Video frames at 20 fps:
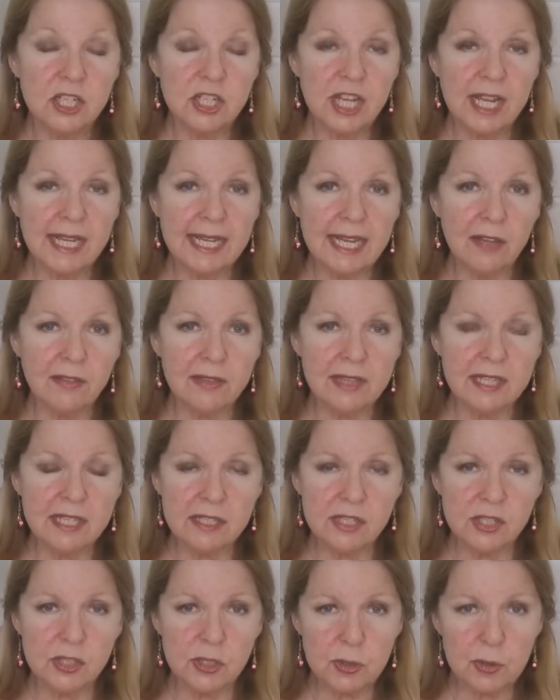Check out
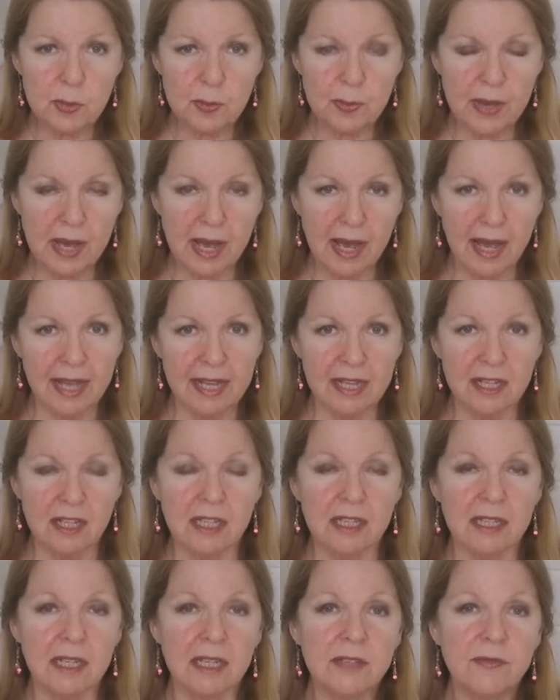the soup
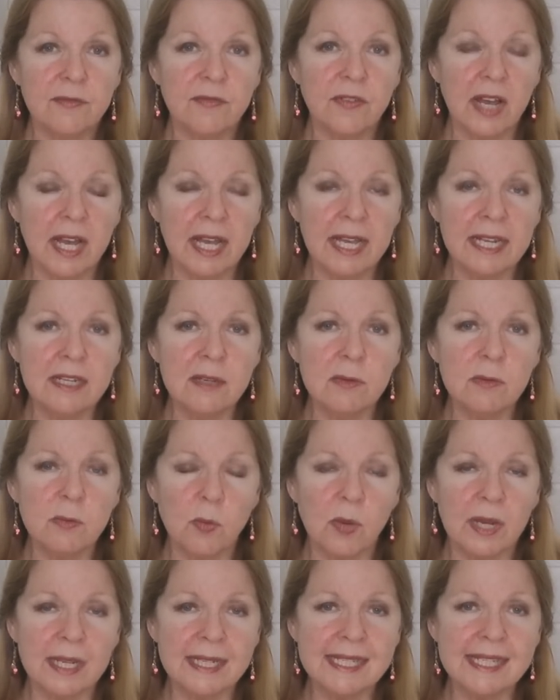aisle. Find
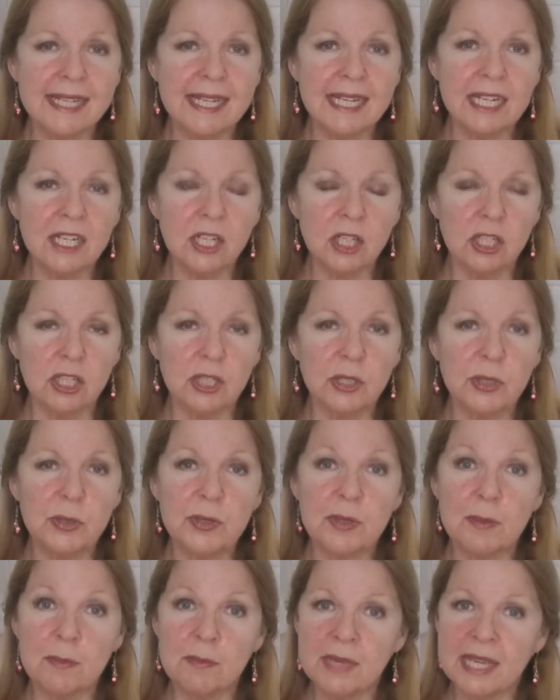ones that
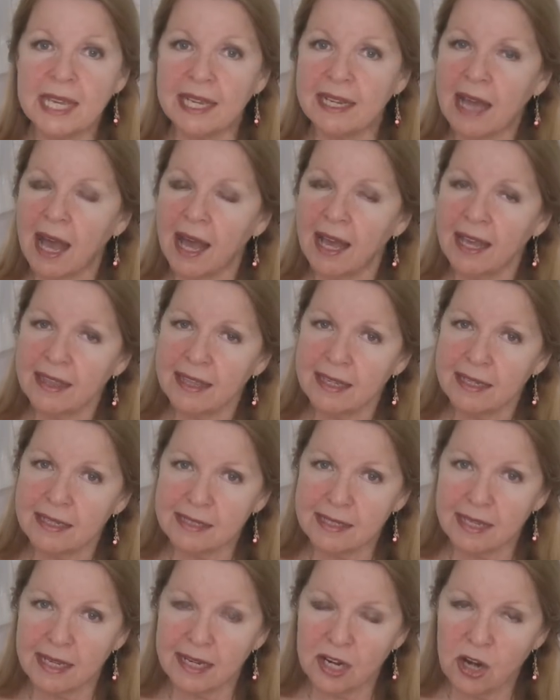include meat. I think
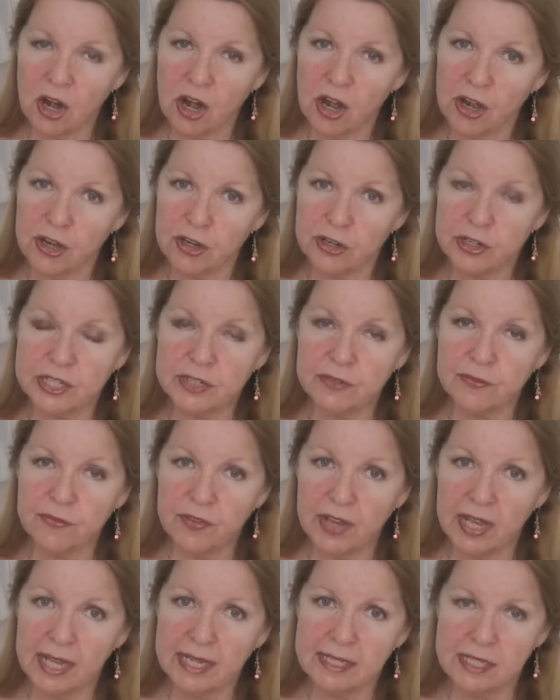it's getting harder to
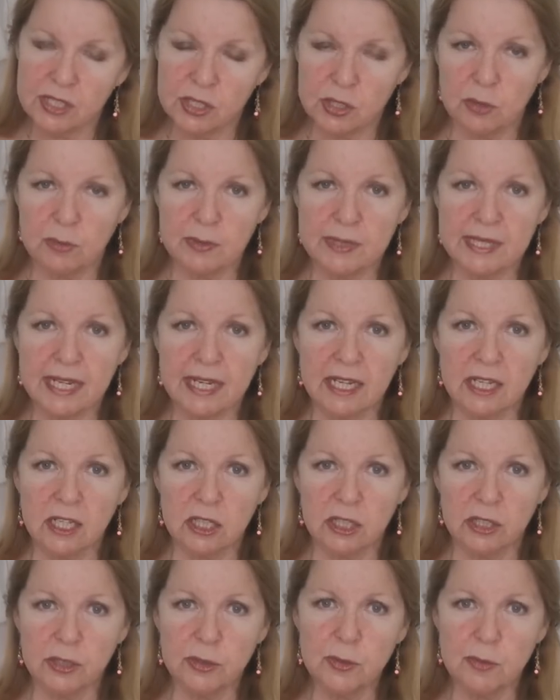find soups that
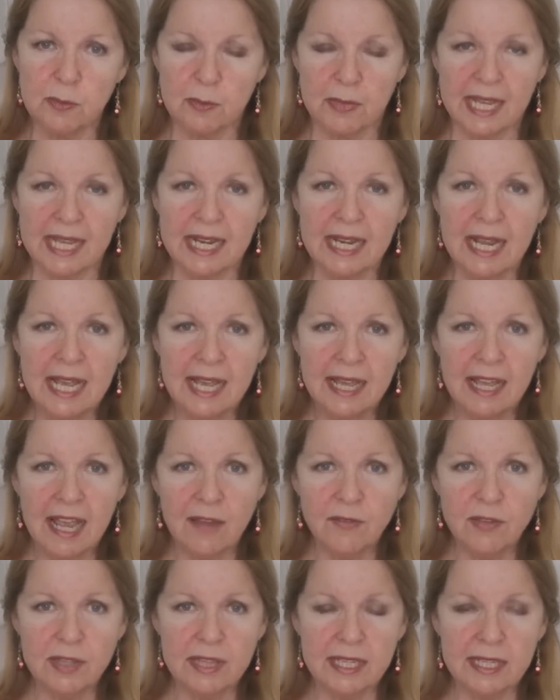include meat.
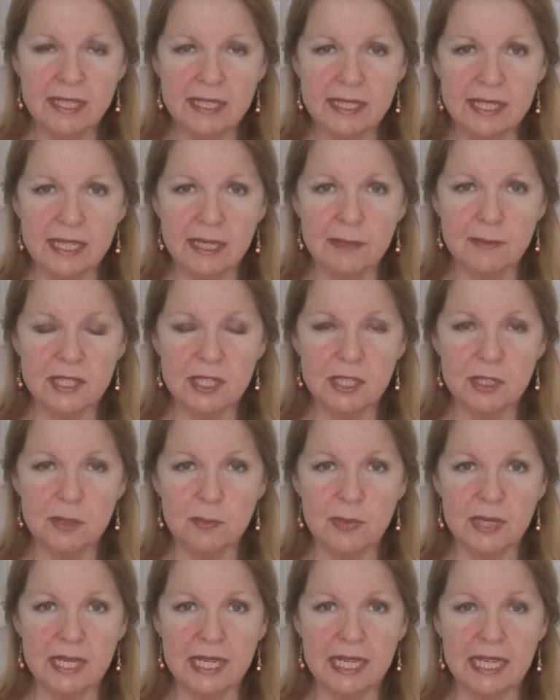Everything seems to
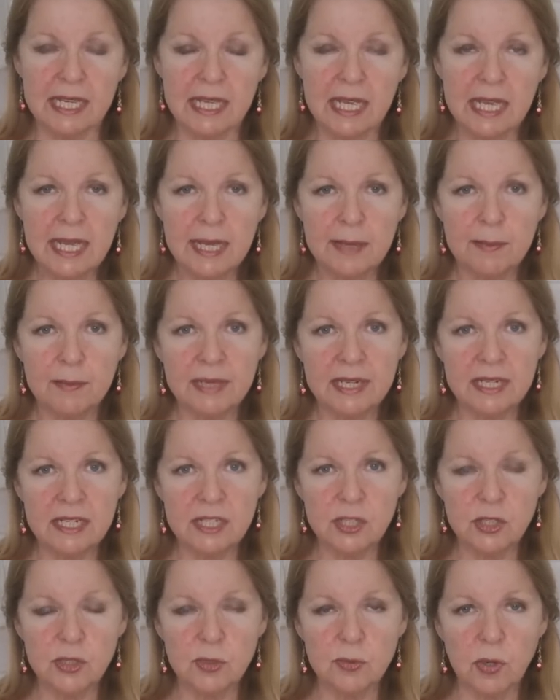be
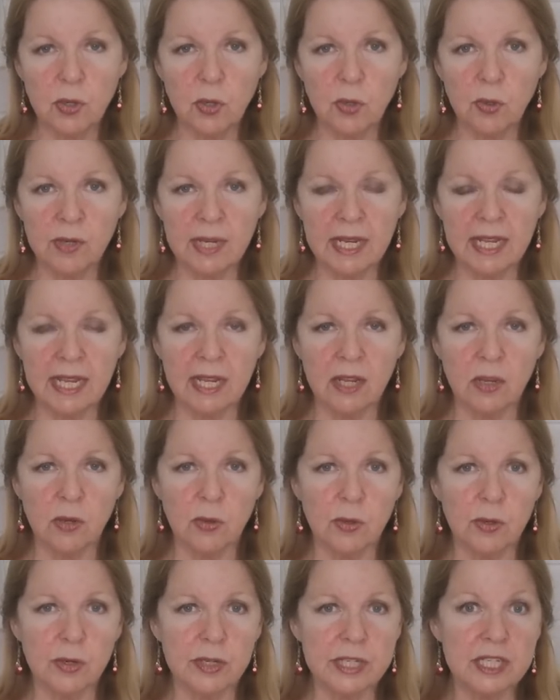minestrone
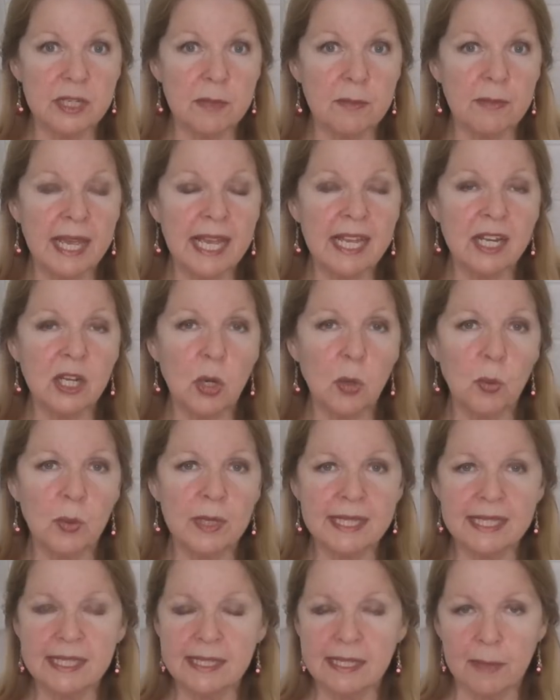or tomato
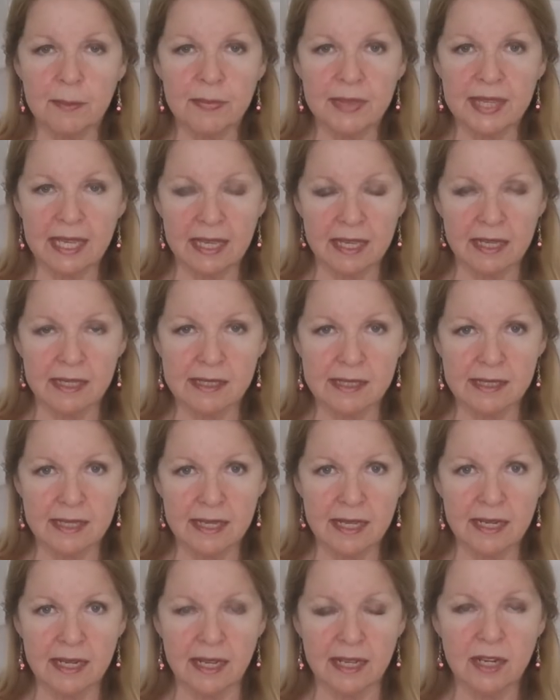with something else
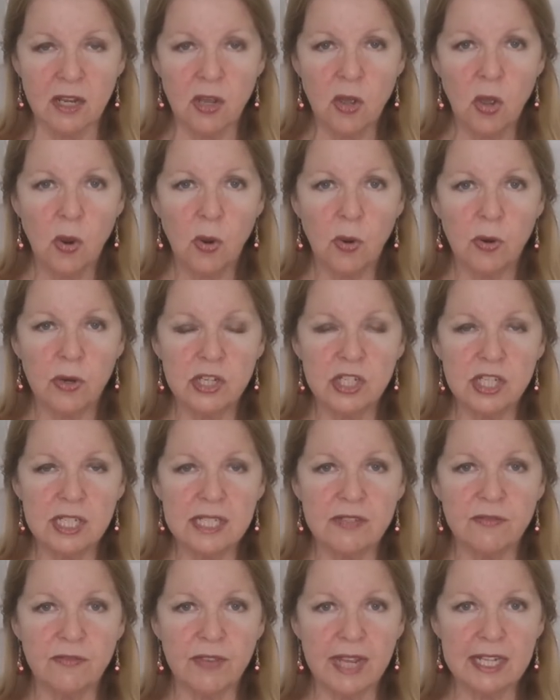in it, or
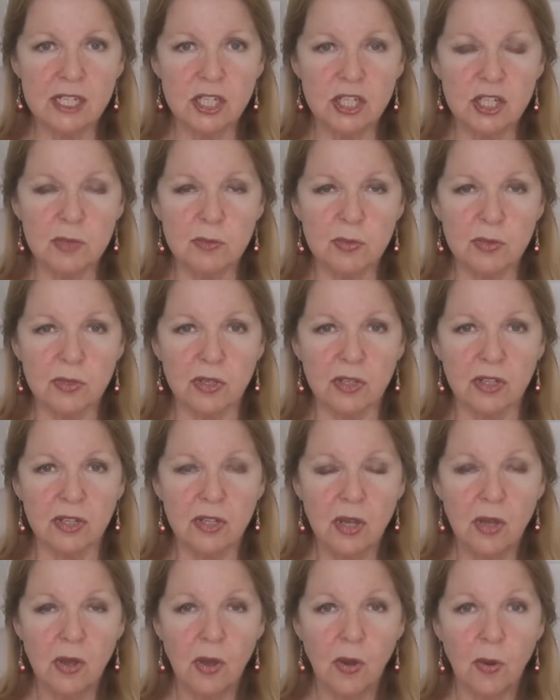just
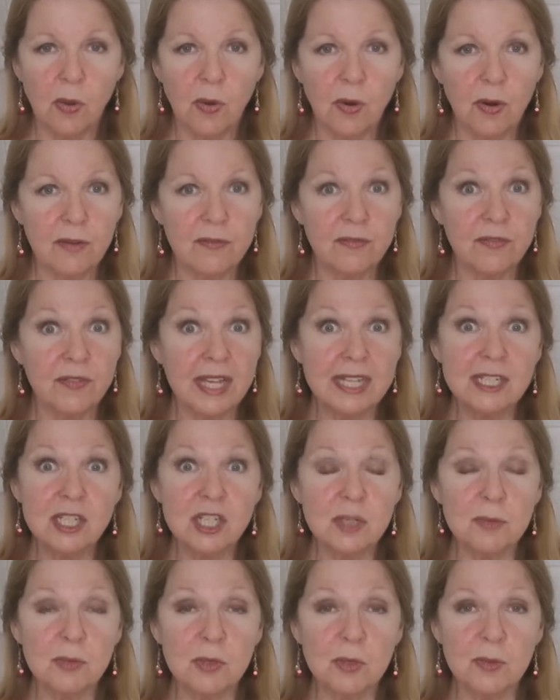vegetable, or
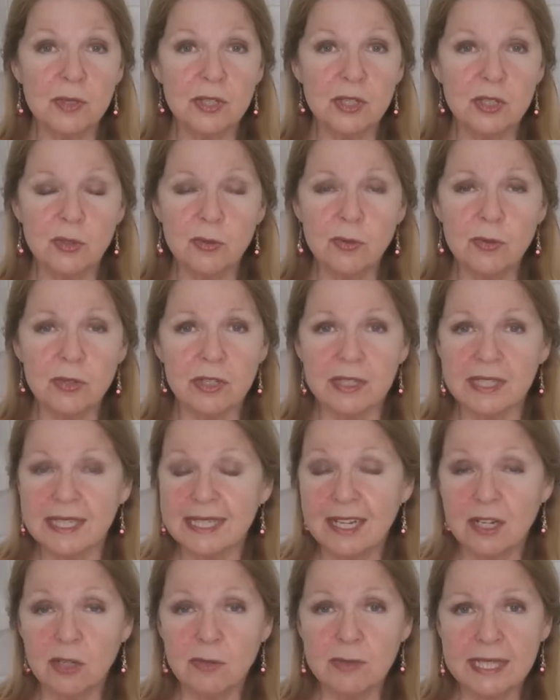vegetable with noodles.
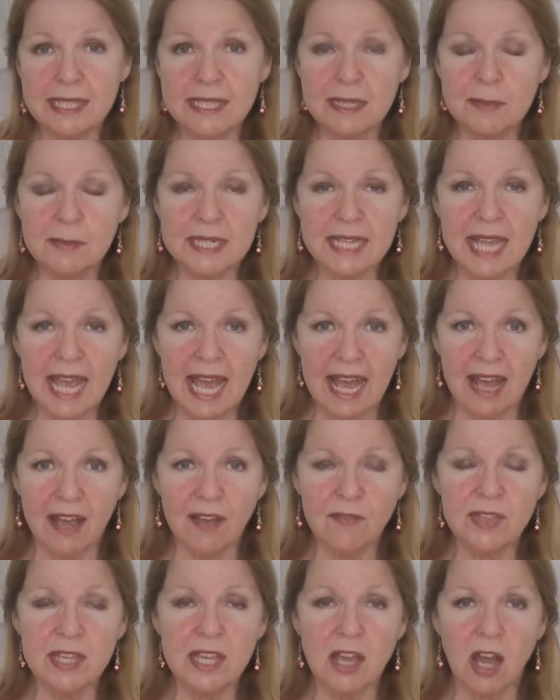They don't seem to
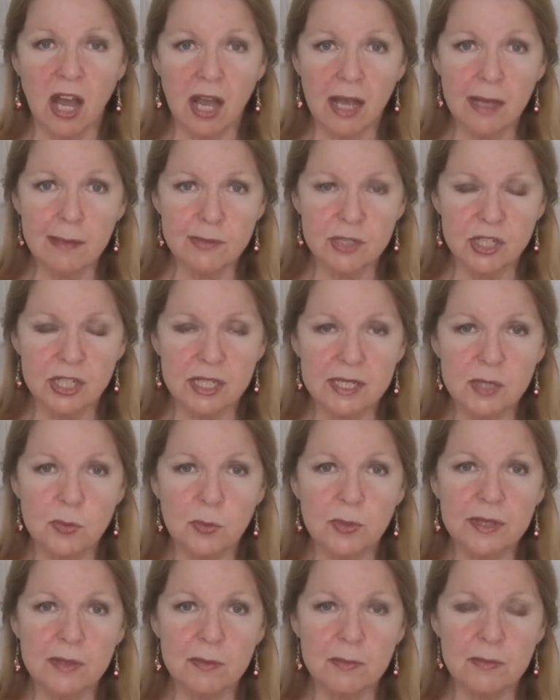have the options
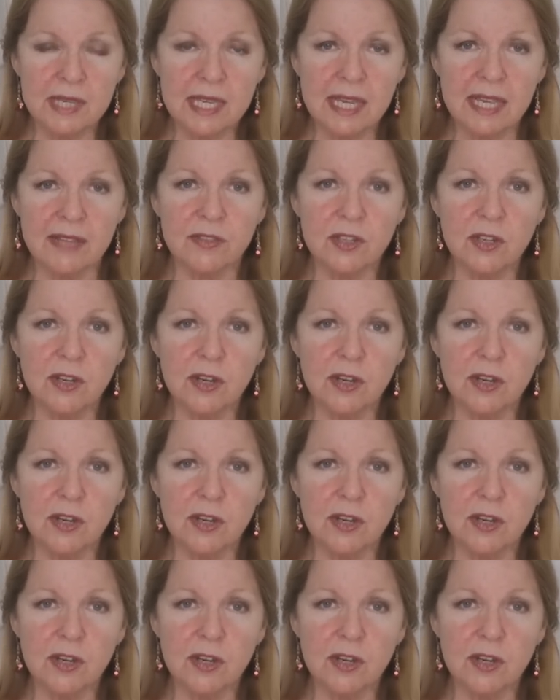with meat.